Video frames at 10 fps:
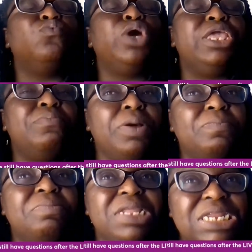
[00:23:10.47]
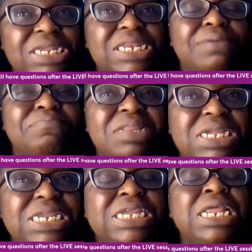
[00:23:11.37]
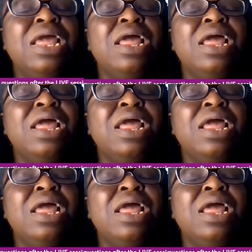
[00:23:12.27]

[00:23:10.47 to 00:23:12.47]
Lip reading: will keep on bleeding and bleeding,